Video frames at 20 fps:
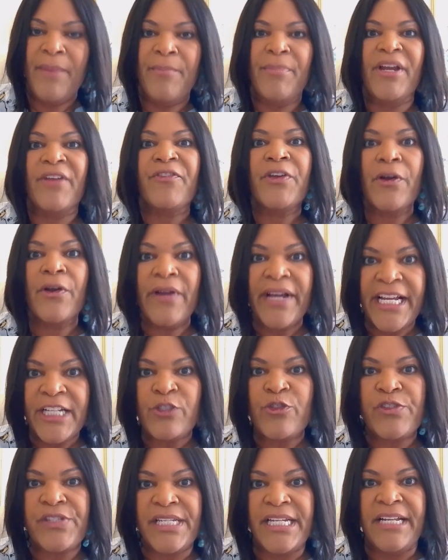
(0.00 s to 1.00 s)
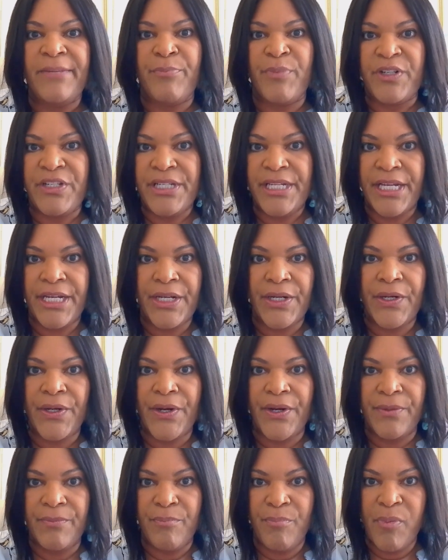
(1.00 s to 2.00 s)
But if you're interested in
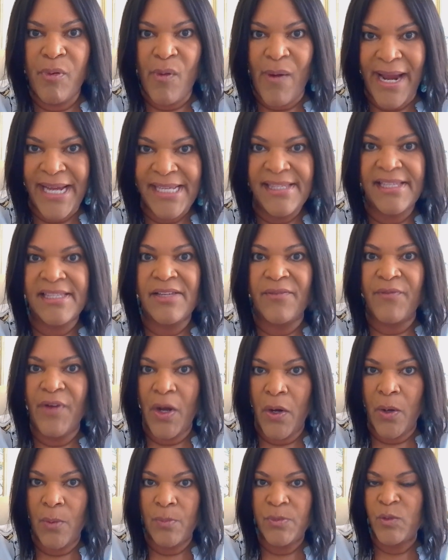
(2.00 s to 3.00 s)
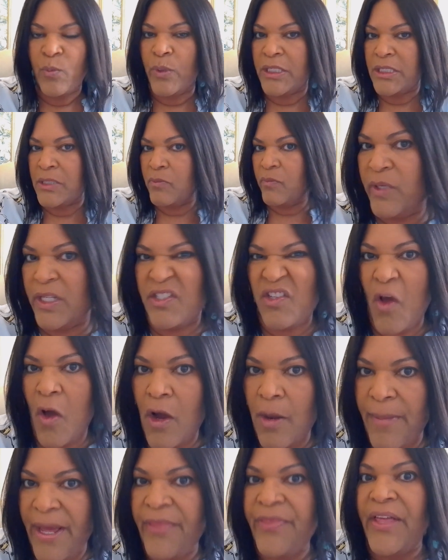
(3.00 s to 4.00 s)
particular prices of homes, we'll
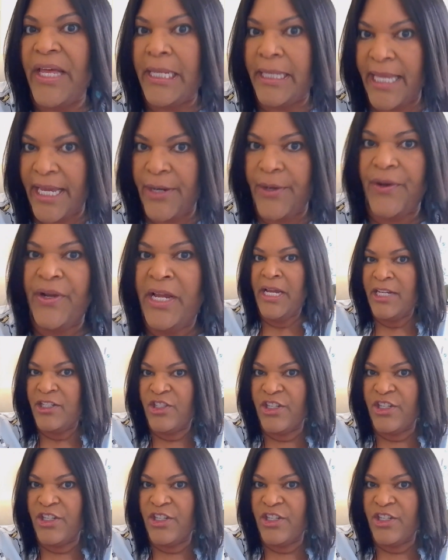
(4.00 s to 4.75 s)
talk about that later.